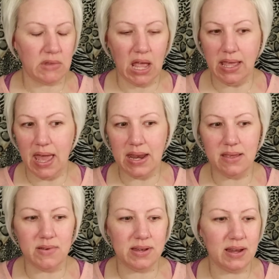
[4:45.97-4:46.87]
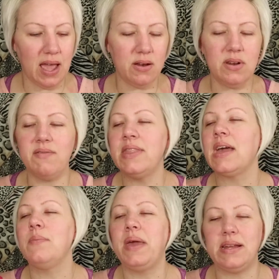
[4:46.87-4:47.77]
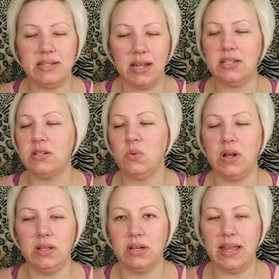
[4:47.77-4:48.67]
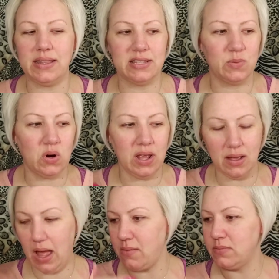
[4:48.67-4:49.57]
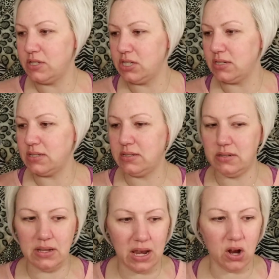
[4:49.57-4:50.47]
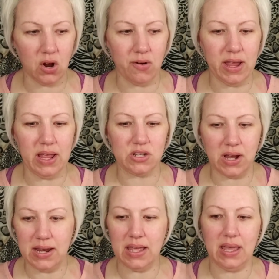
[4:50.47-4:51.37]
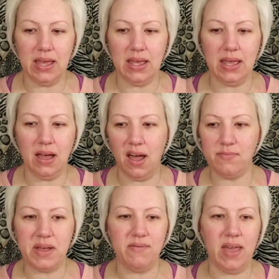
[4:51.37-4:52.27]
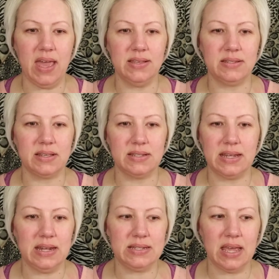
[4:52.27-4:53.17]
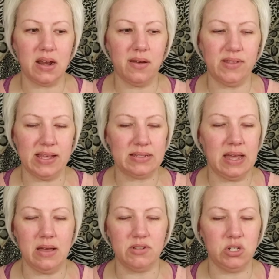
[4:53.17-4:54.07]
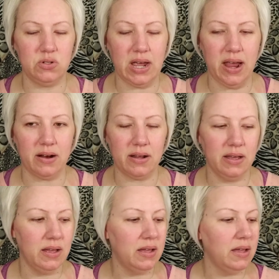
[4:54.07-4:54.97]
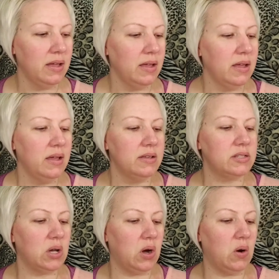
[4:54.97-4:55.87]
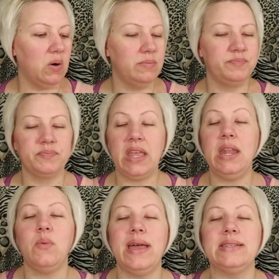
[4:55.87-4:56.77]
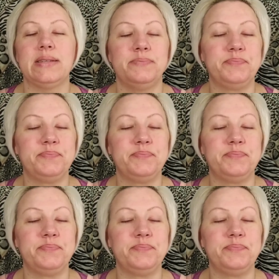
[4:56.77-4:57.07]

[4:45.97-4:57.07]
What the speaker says: I don't even think I paid attention to what it looked like this morning. I was just in a hurry and trying to get it off my face because I didn't take it off last night. I was too tired. So anyways,